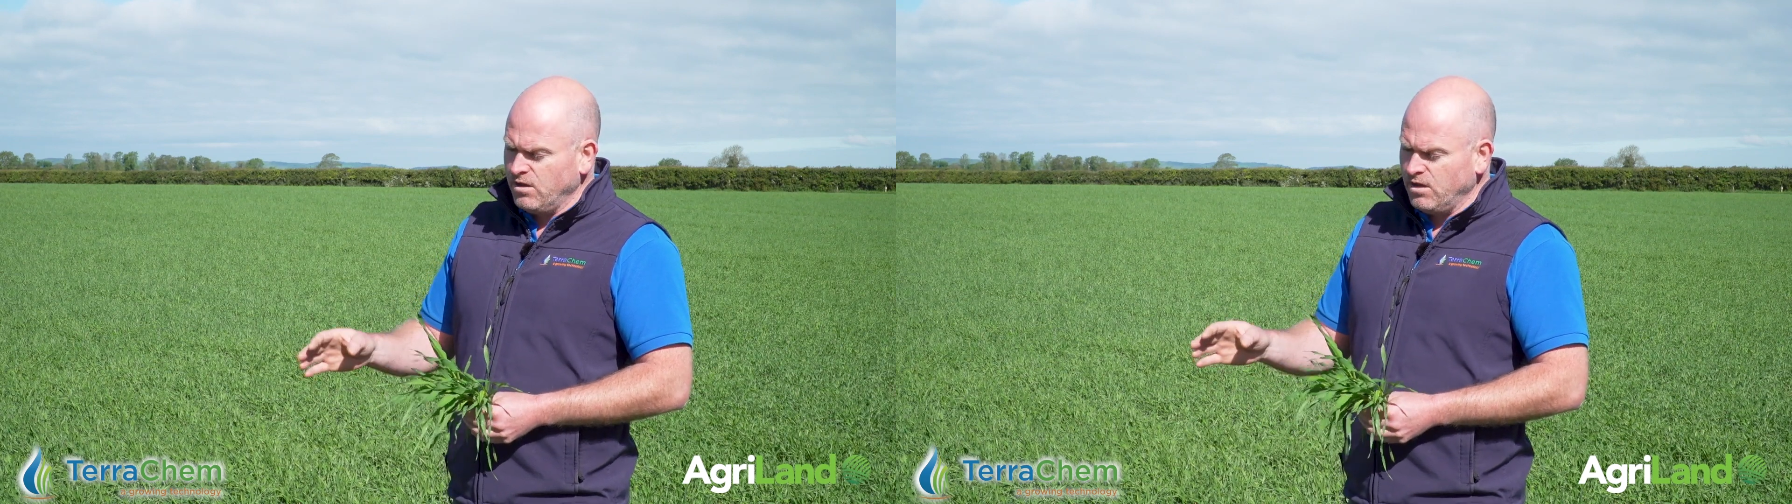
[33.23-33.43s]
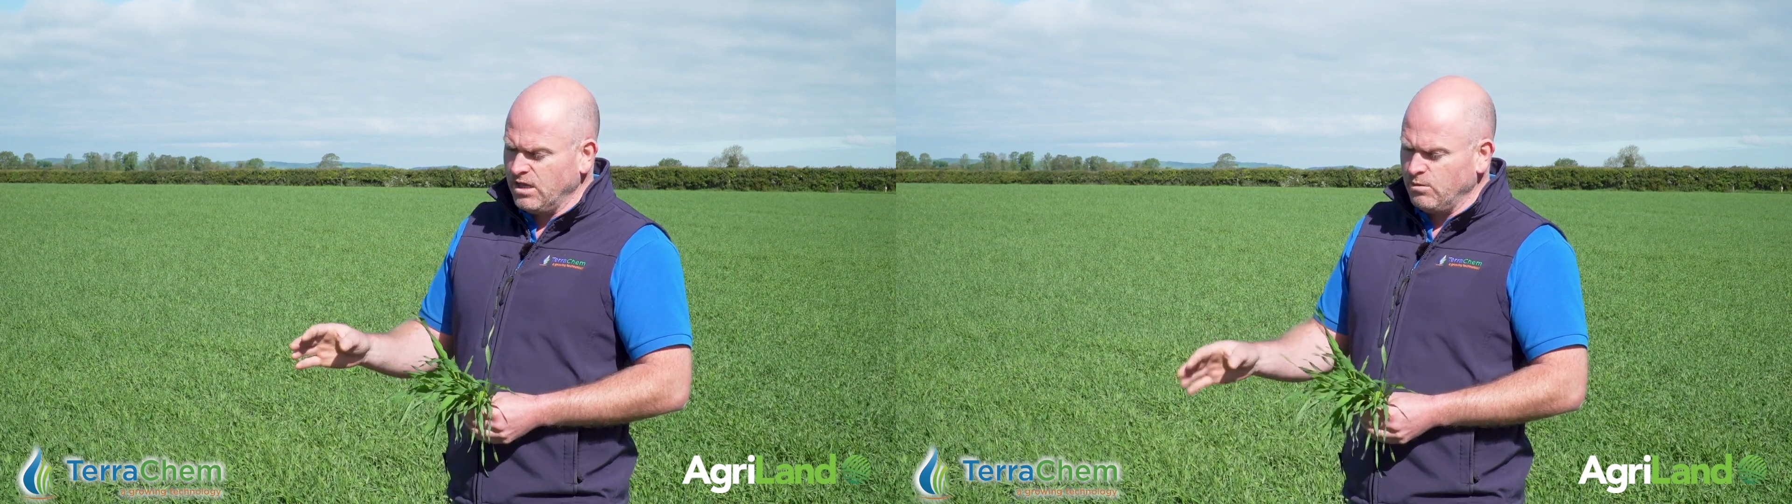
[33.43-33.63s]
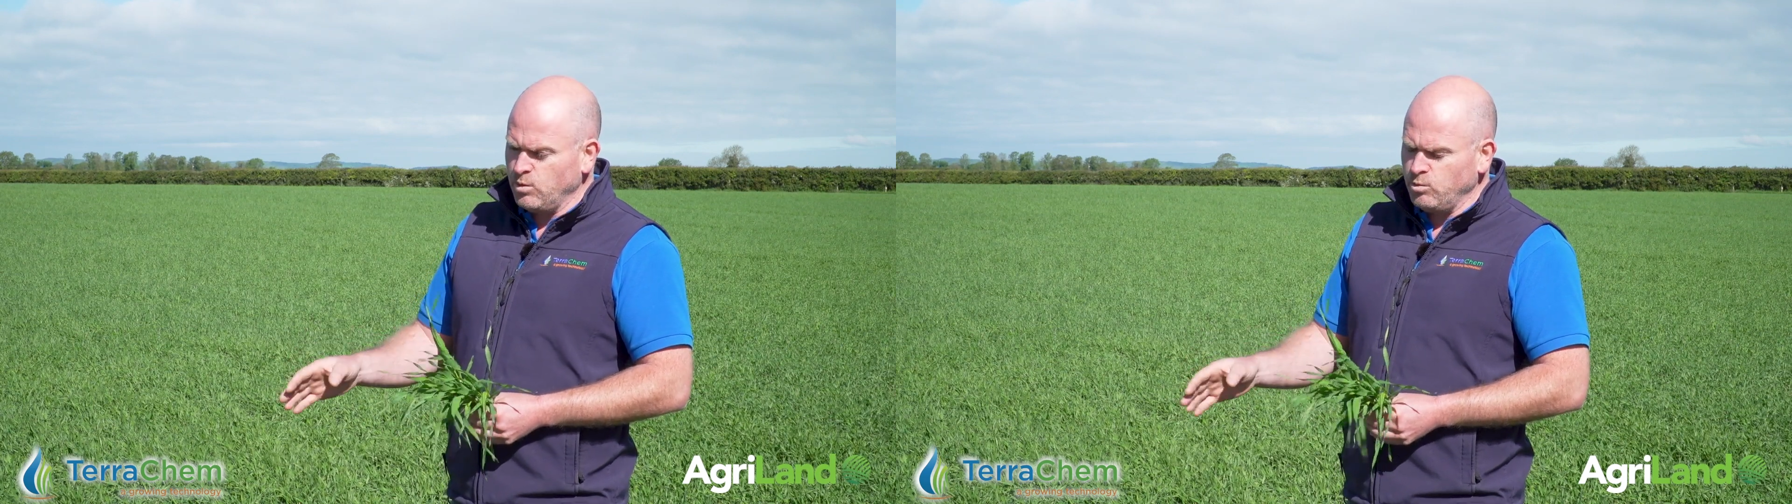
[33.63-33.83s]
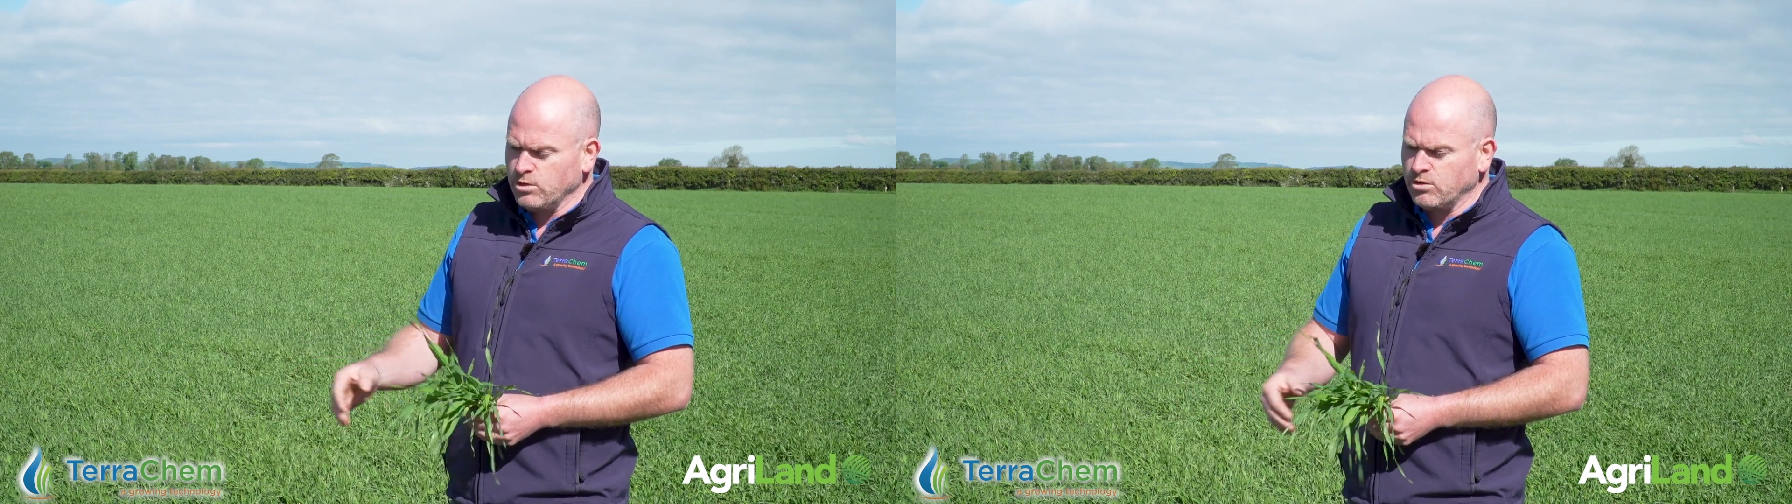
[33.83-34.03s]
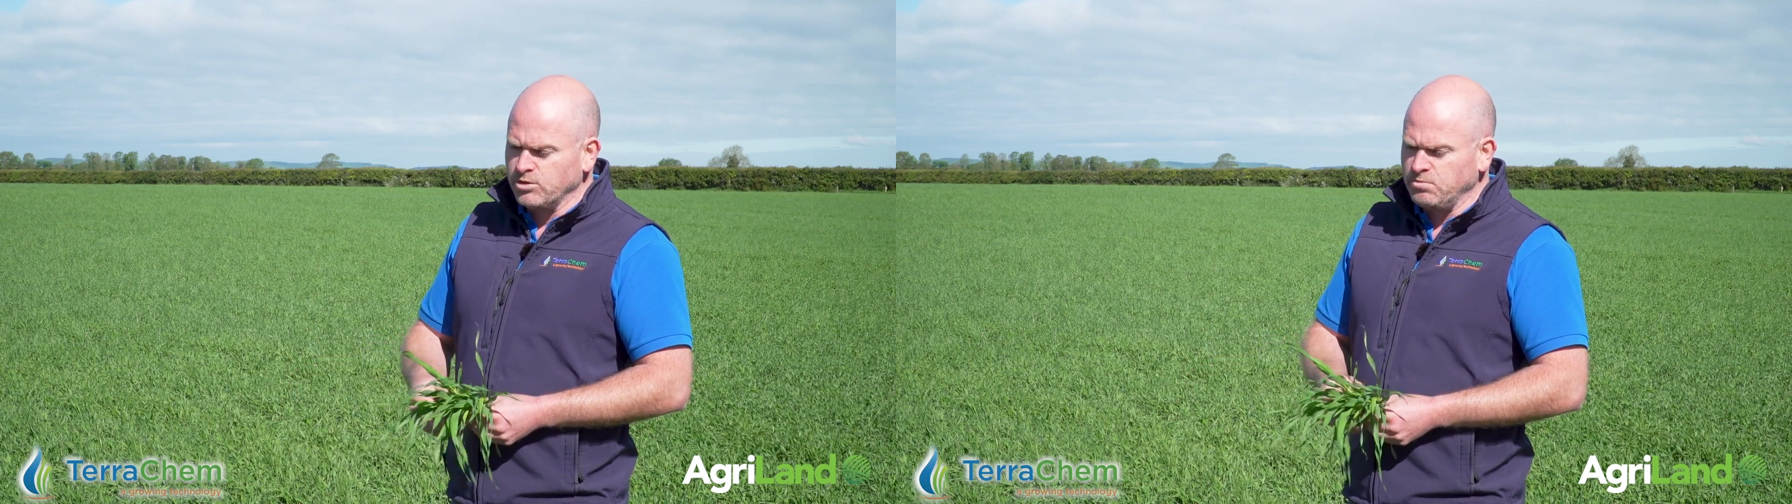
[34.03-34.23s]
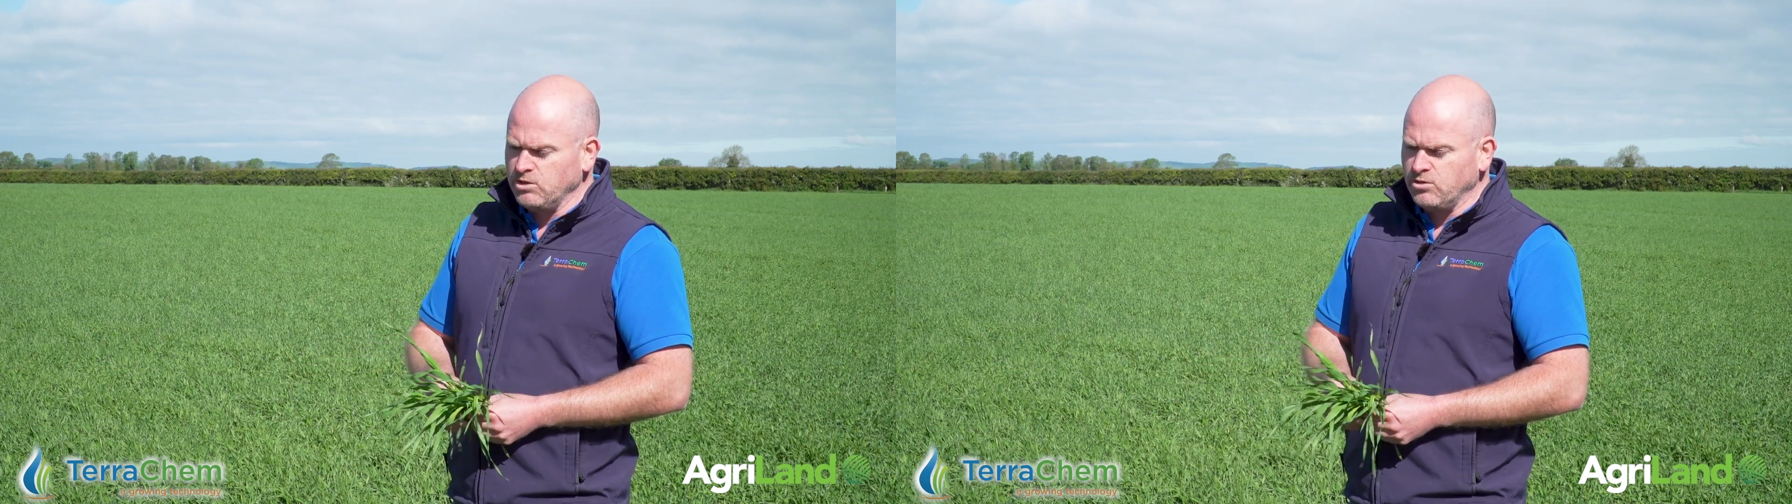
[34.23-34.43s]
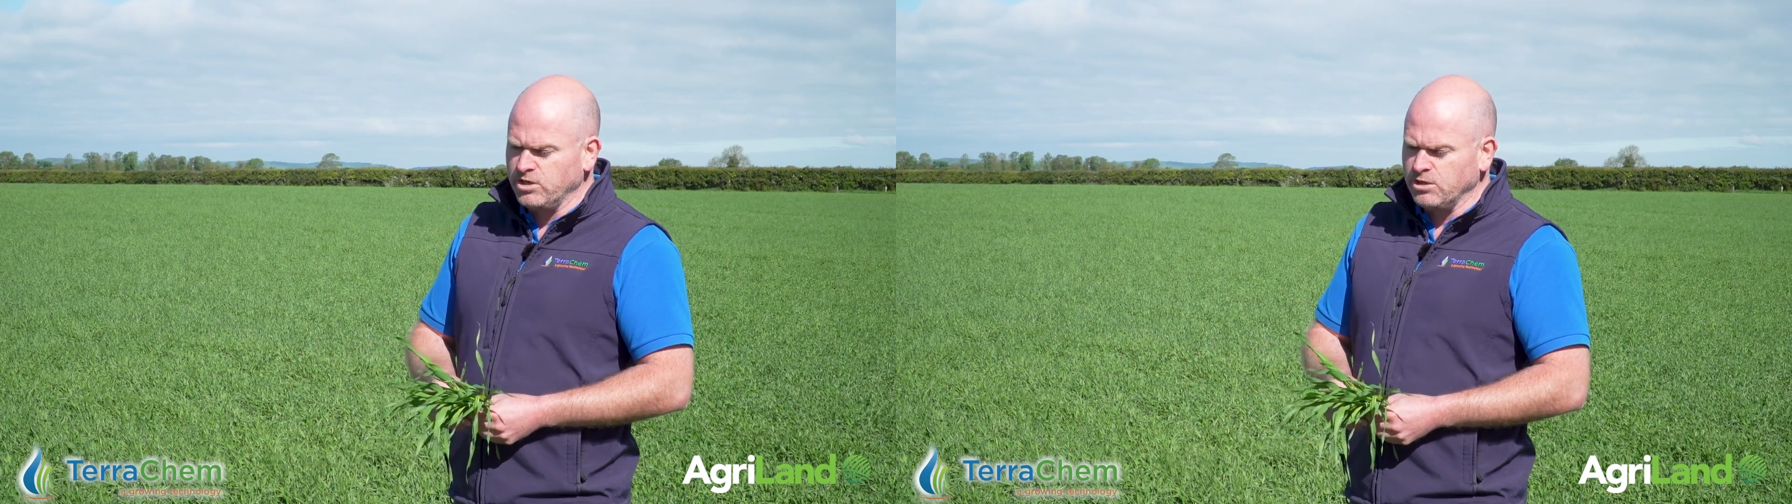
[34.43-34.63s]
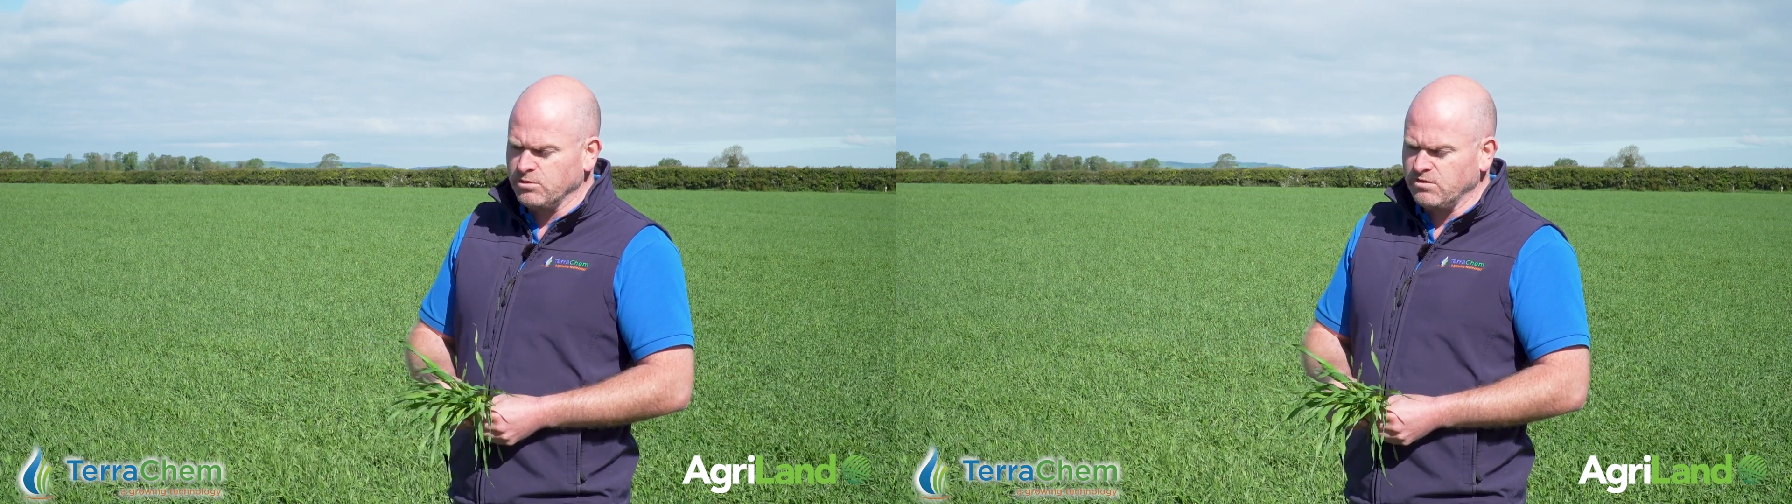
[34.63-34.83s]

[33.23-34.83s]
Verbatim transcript: Um, when we're going to be going here